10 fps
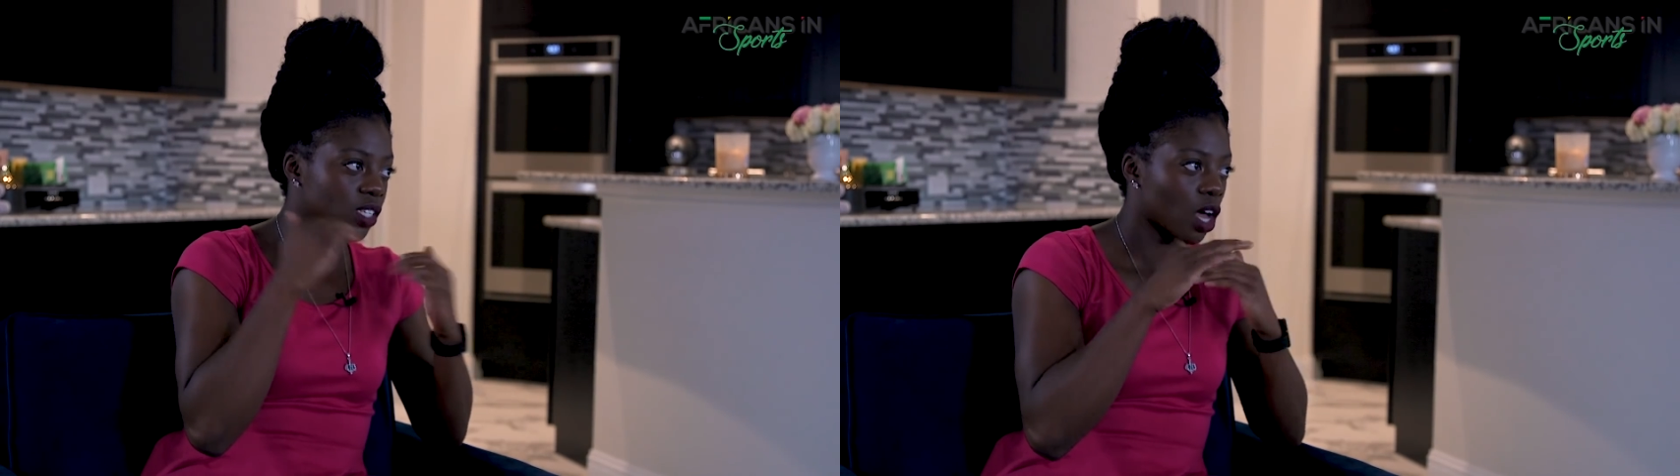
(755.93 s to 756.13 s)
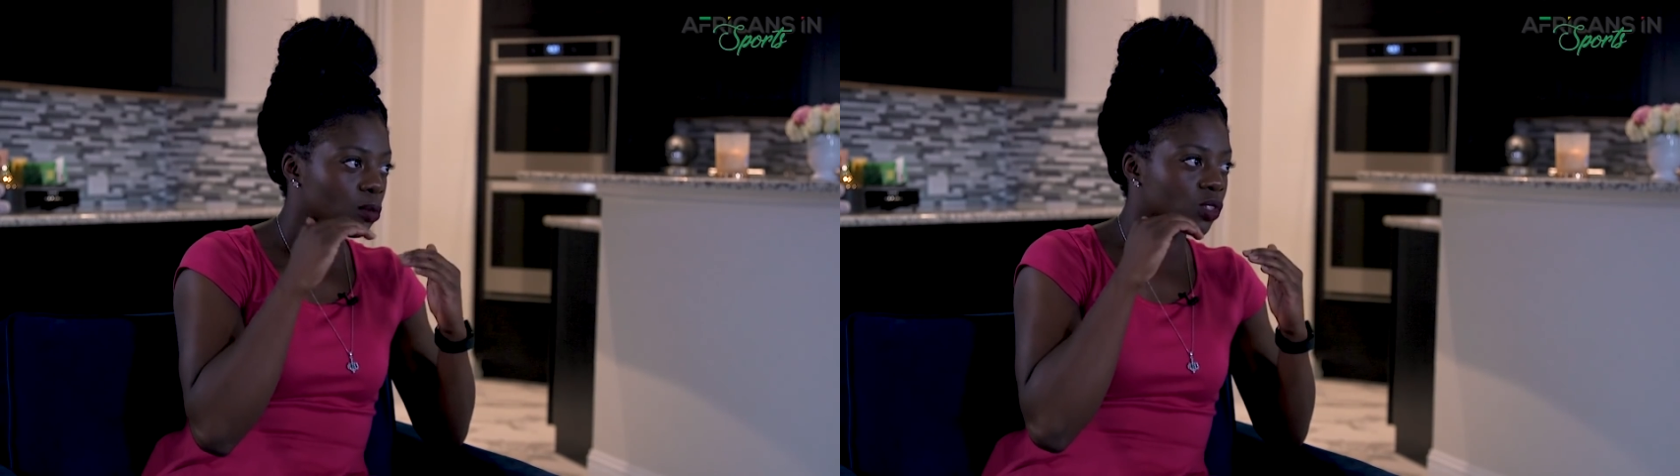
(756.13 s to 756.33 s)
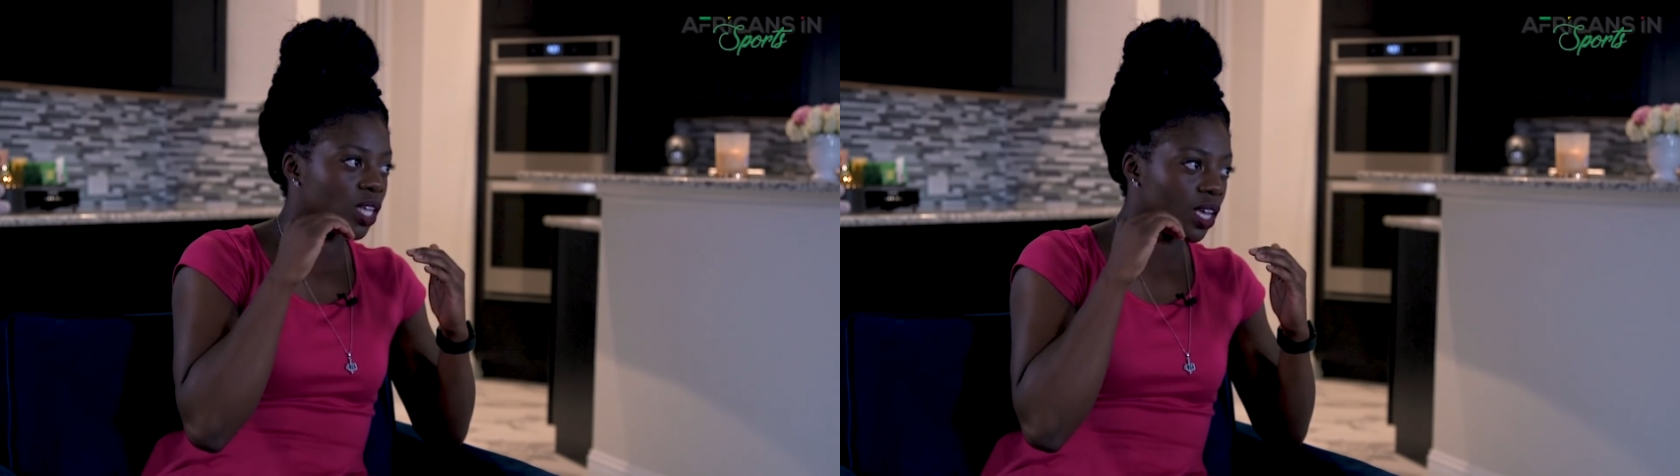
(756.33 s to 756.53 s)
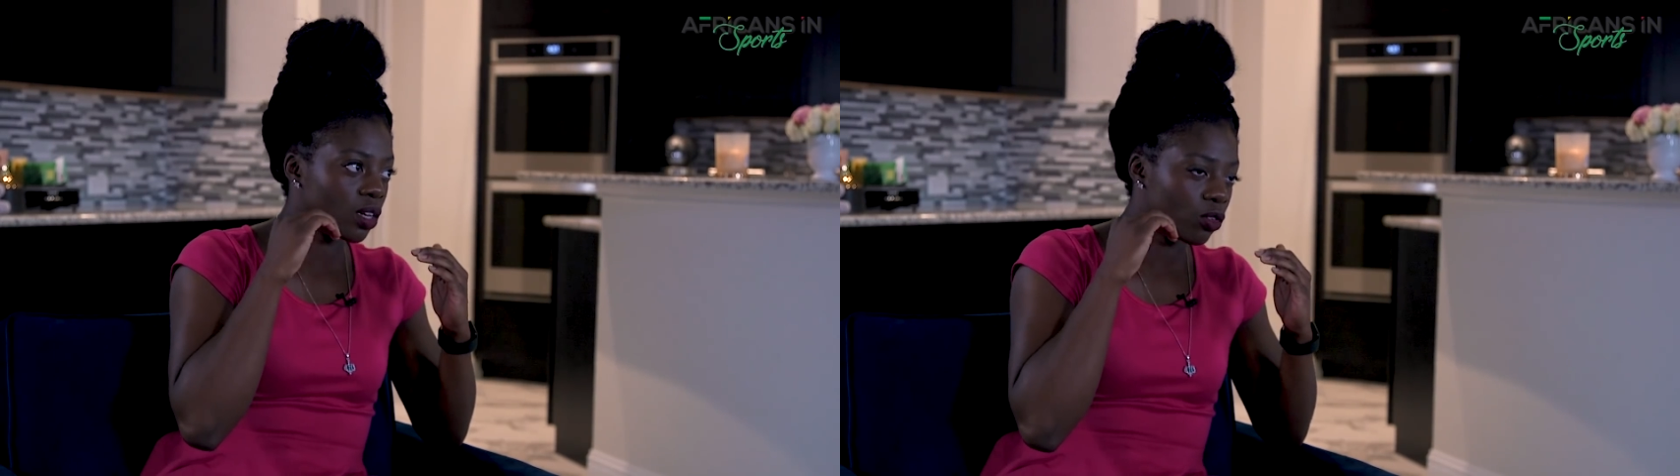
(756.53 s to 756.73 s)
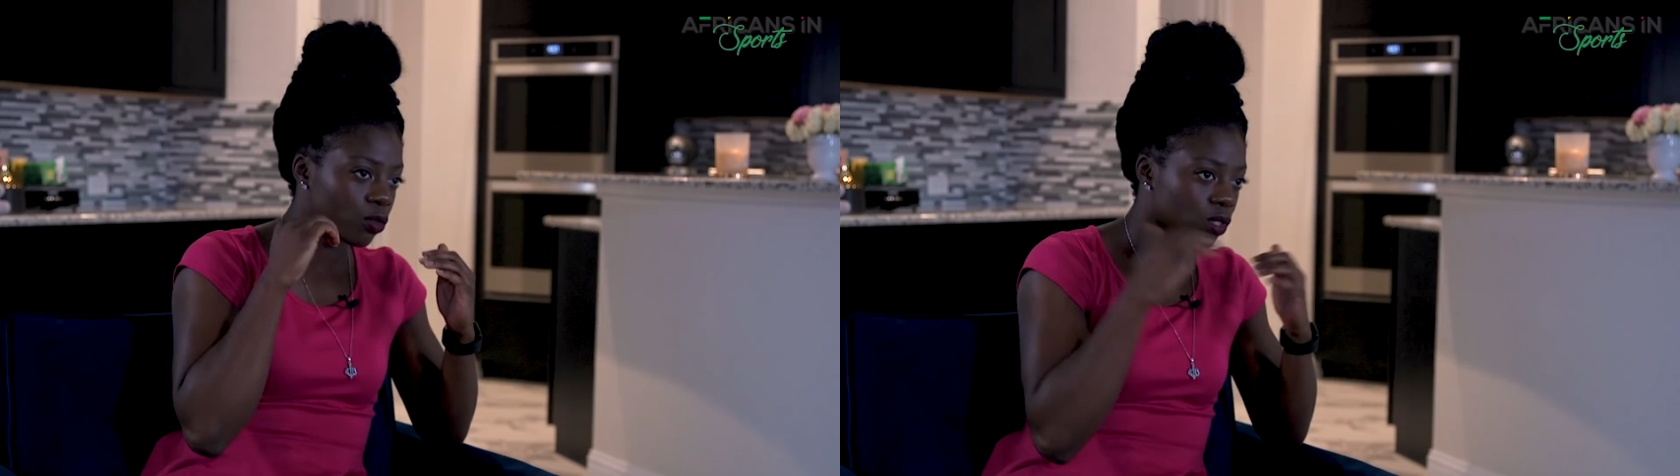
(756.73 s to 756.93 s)
it's almost like
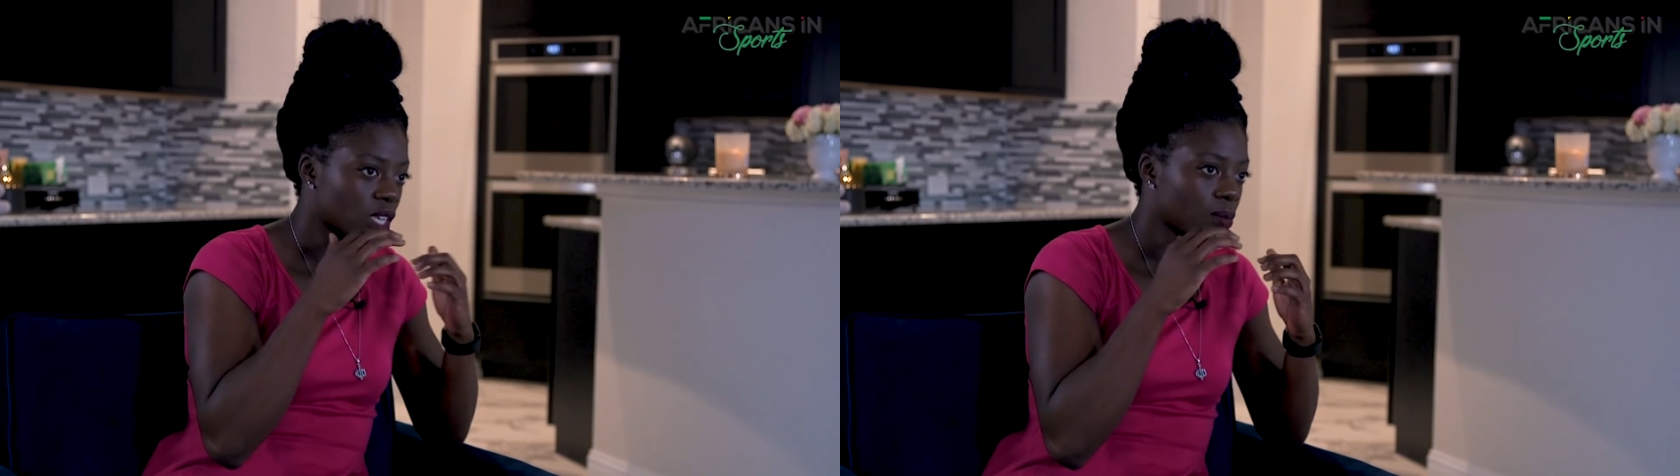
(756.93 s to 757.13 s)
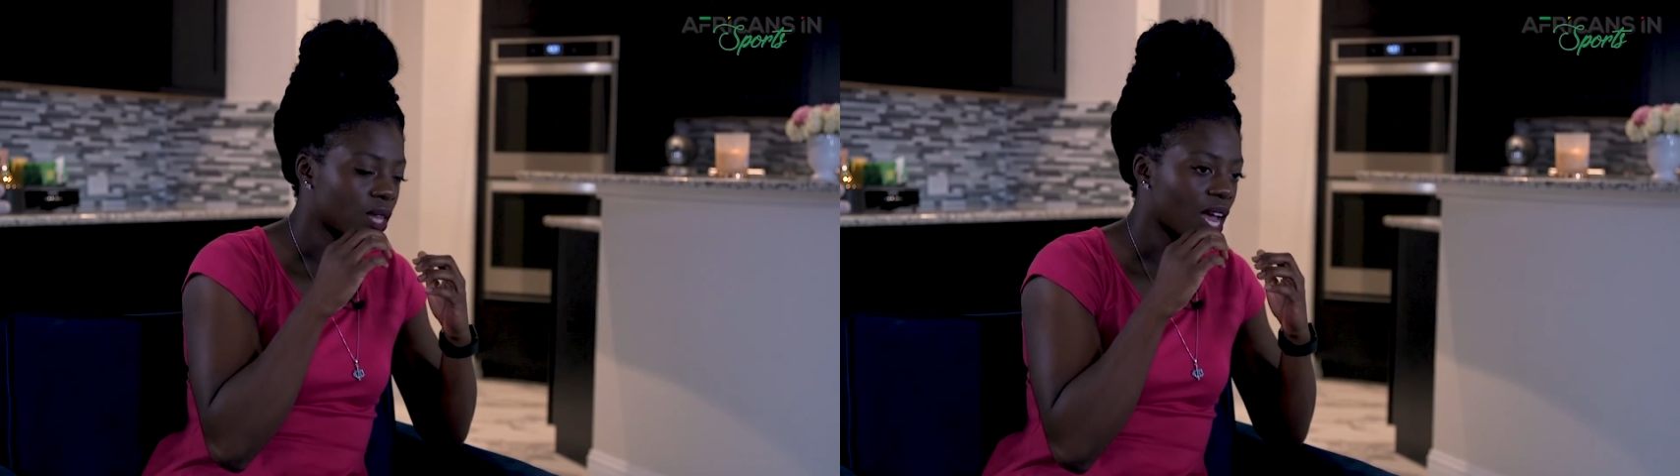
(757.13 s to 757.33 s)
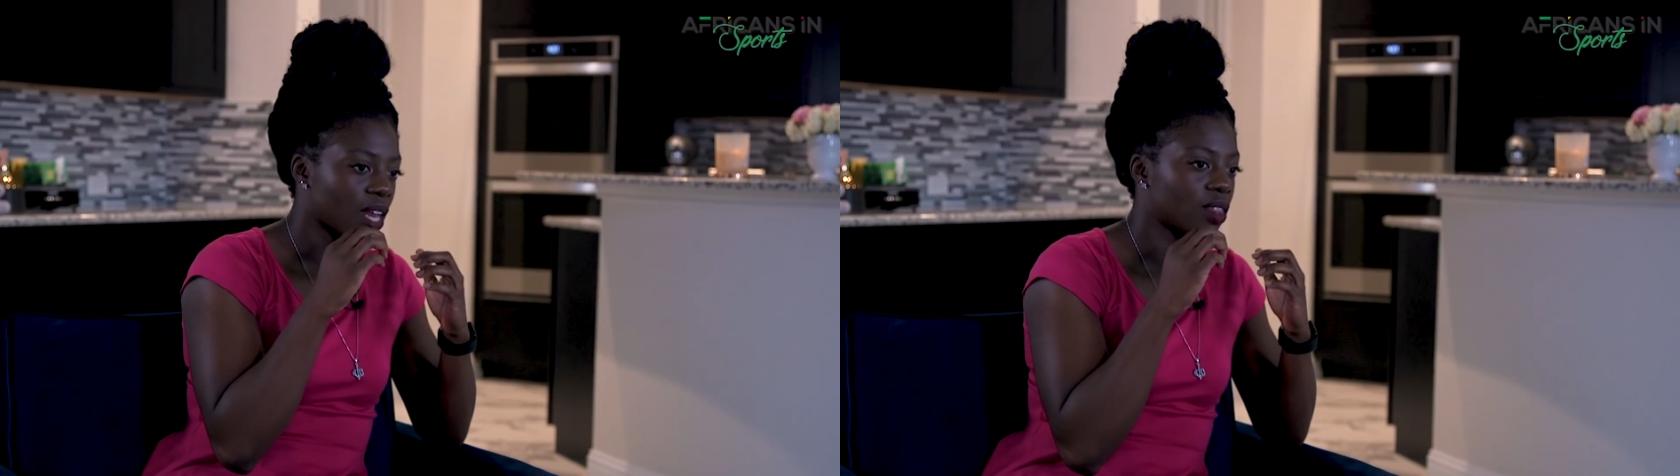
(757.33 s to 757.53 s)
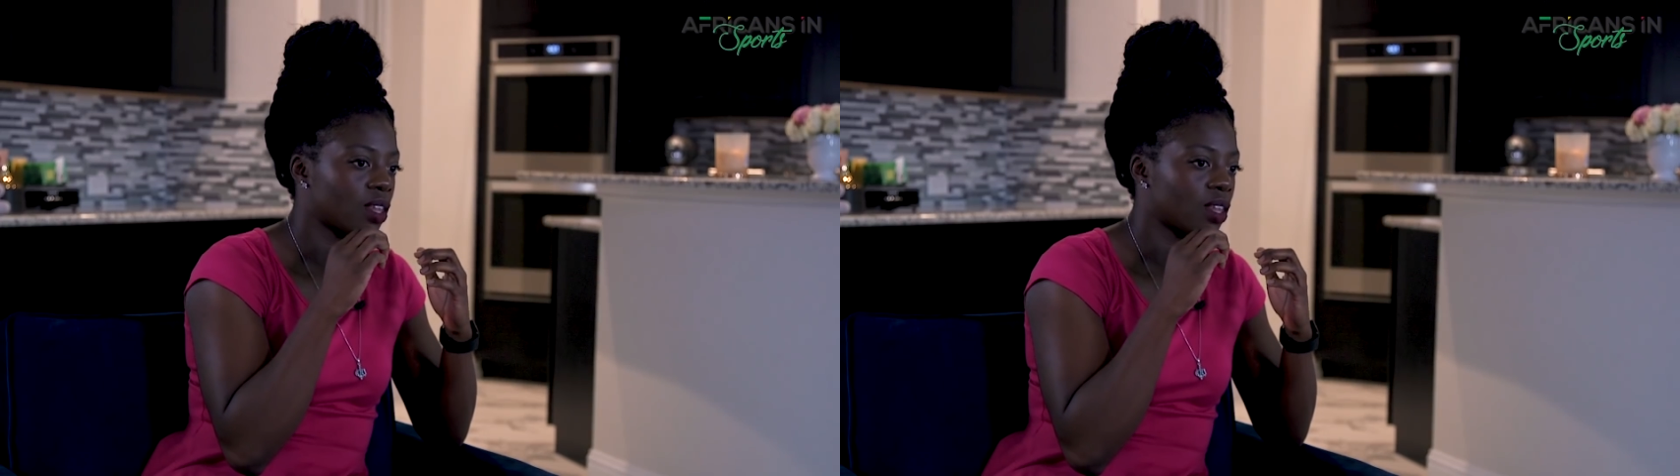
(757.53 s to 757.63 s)
it'll skip that,